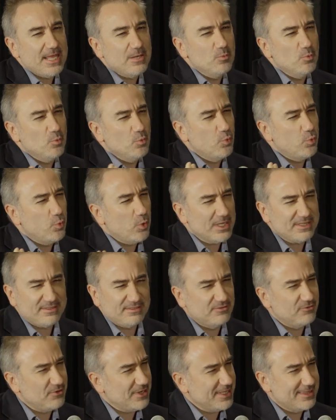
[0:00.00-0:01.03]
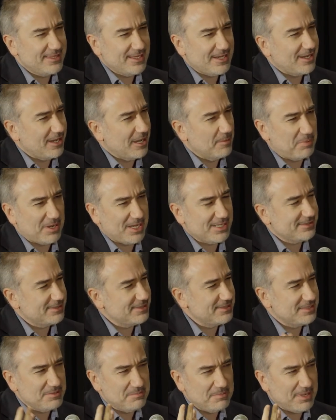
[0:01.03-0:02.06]
And what rid the
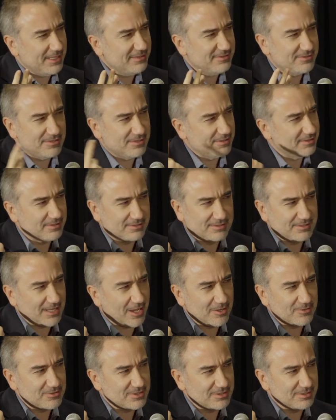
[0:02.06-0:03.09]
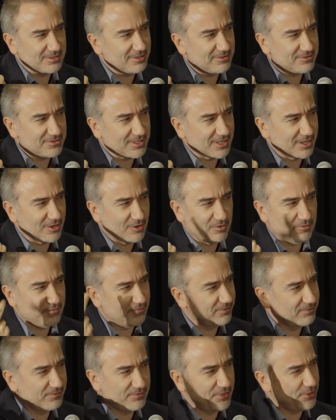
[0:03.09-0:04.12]
apostasy meant 1,000 years ago,
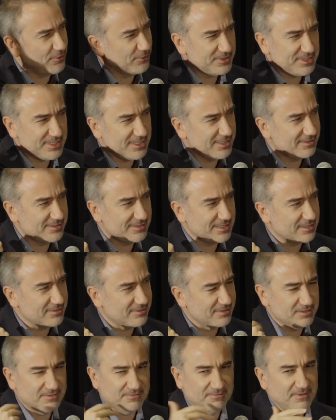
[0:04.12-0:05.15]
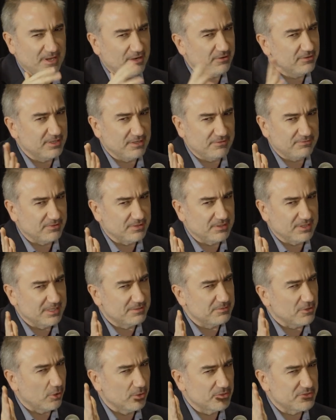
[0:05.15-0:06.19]
13 centuries, is very different.
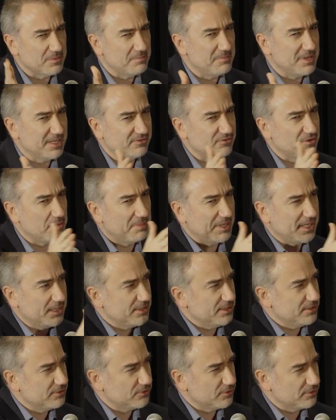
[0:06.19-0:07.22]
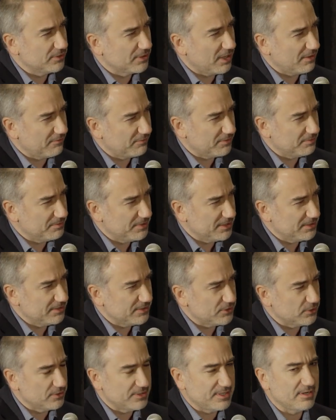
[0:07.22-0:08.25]
It also meant rebellion to the
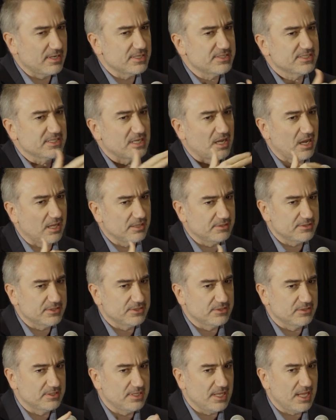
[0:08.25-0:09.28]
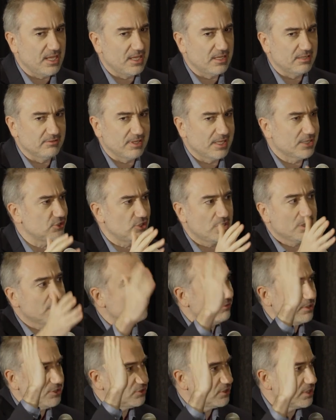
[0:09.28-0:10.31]
government. So there are scholars today, like
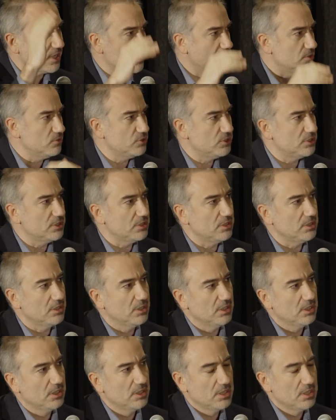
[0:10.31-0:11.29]
Sheikh Rashid Ghannouchi,